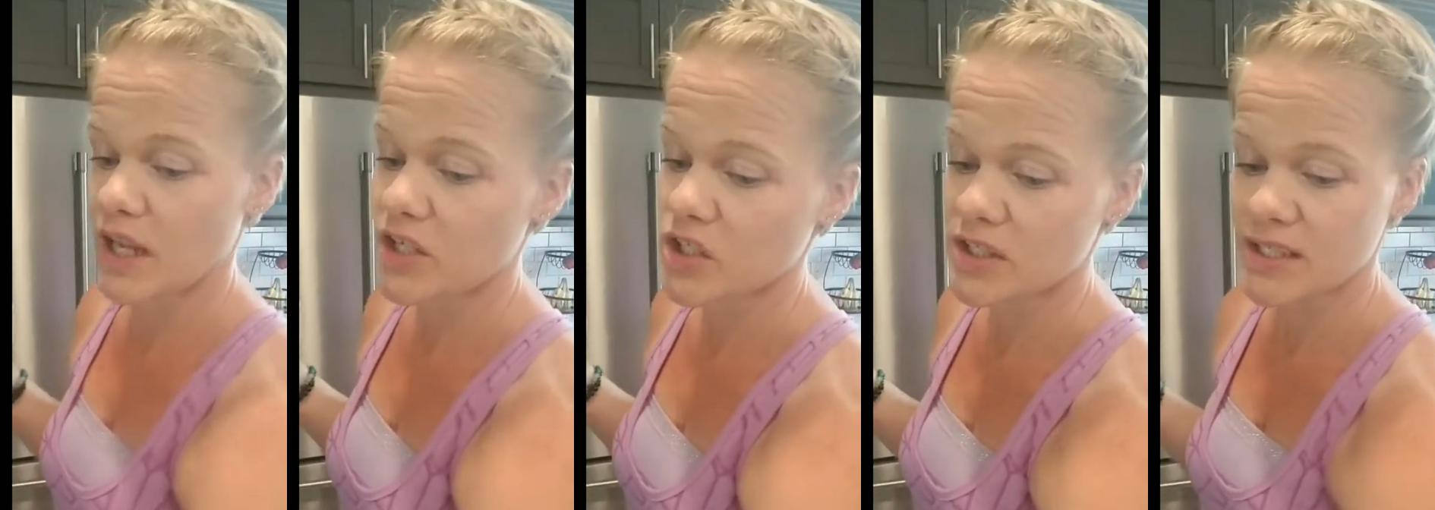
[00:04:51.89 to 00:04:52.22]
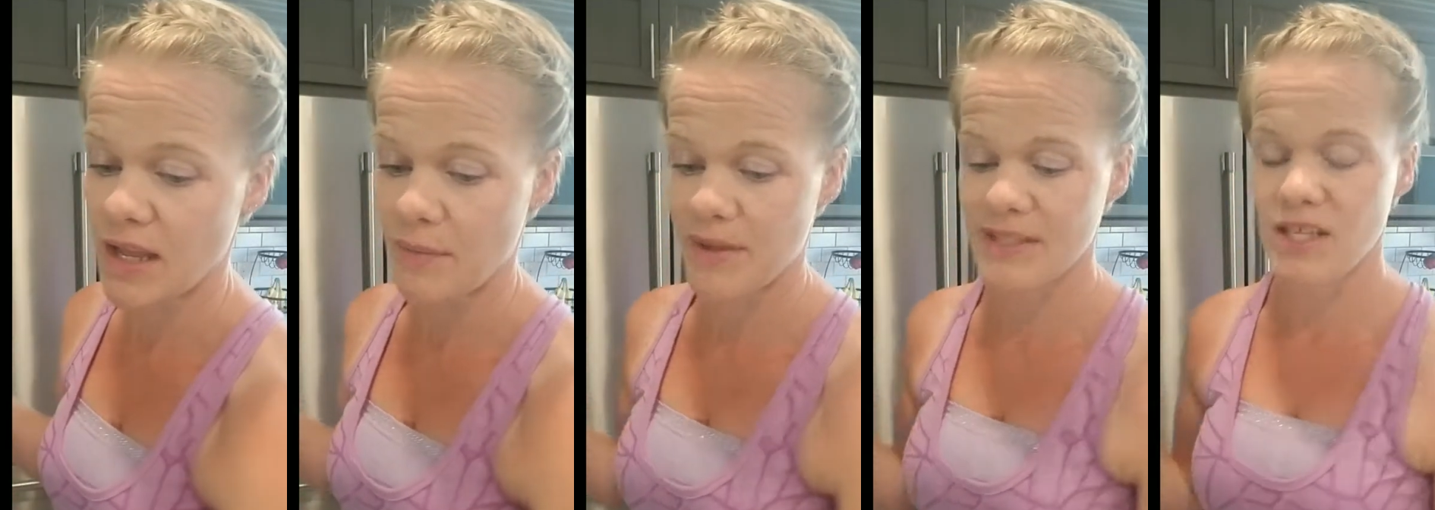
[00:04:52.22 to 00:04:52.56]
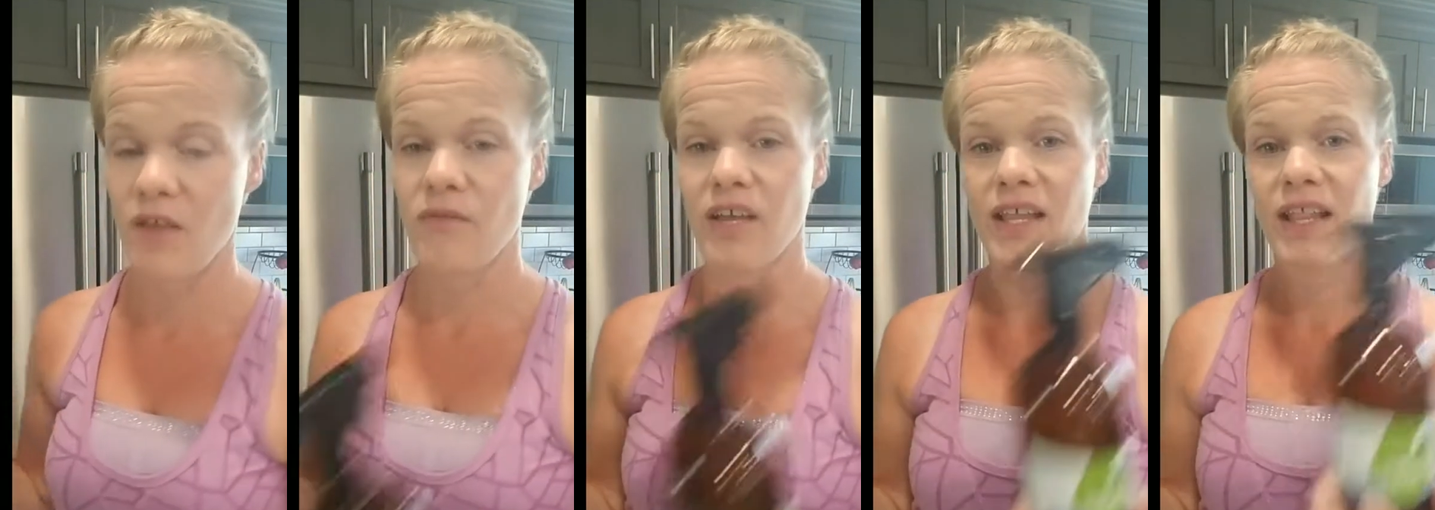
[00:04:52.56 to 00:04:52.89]
I just get
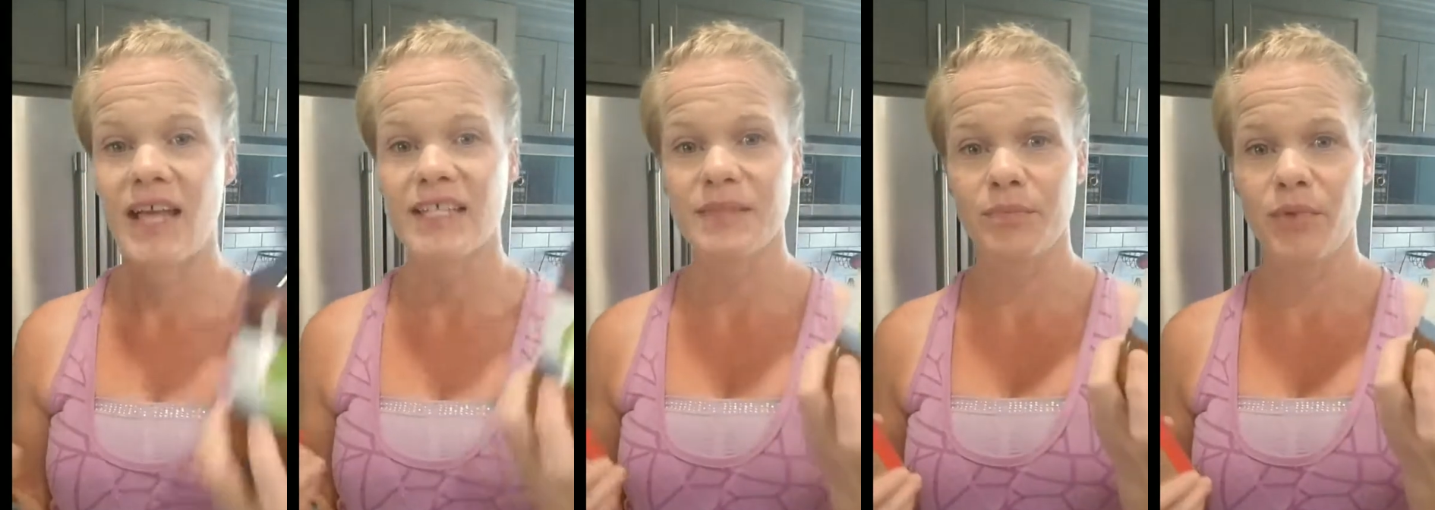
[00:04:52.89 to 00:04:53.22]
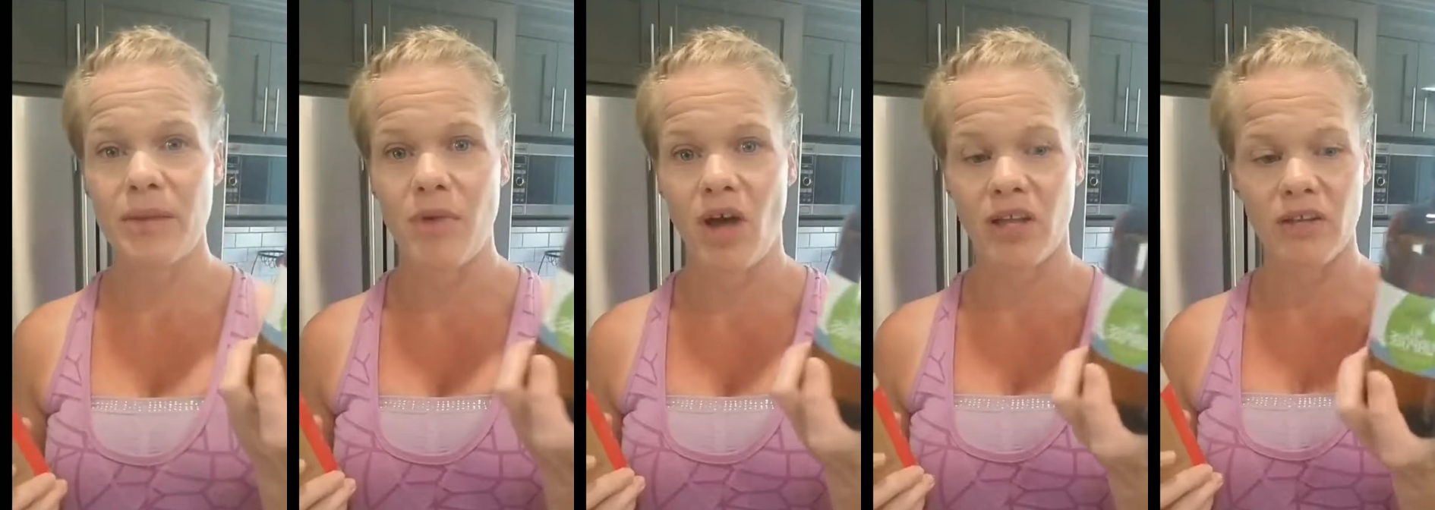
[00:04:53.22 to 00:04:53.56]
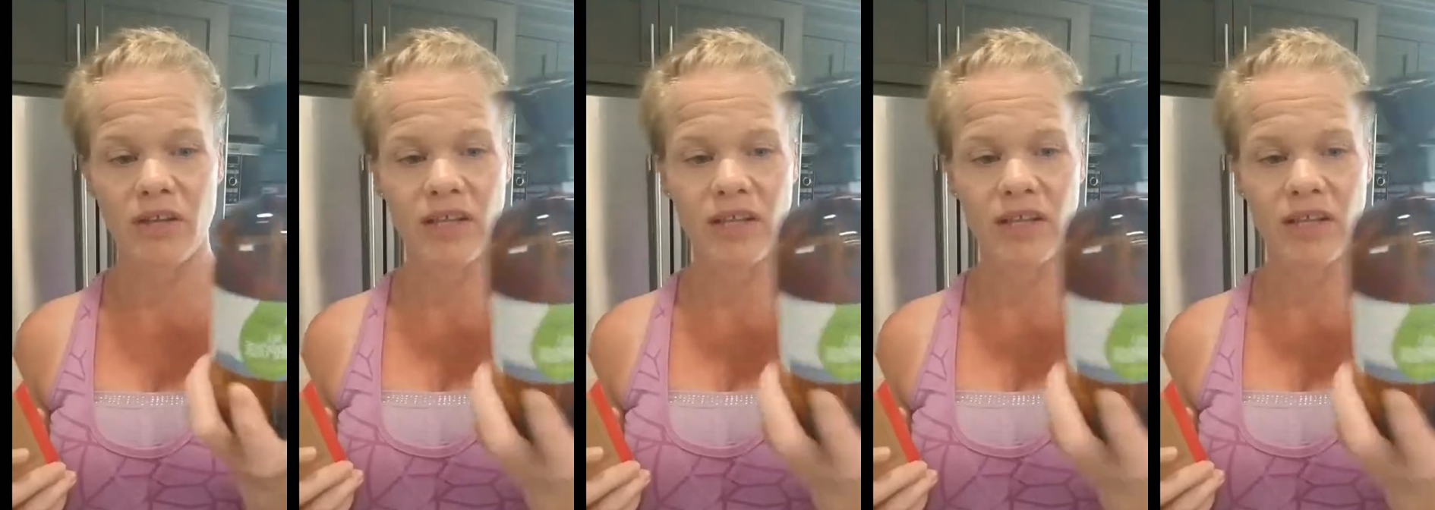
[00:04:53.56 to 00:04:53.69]
myself a glass spray bottle